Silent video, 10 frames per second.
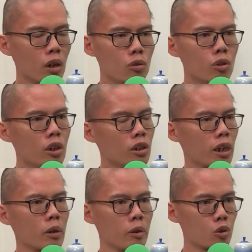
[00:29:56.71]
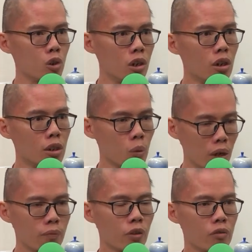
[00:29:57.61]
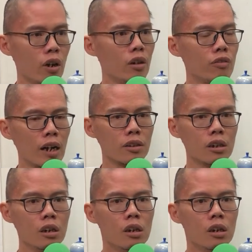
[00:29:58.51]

Usually it's like about 3 years away. Very fast.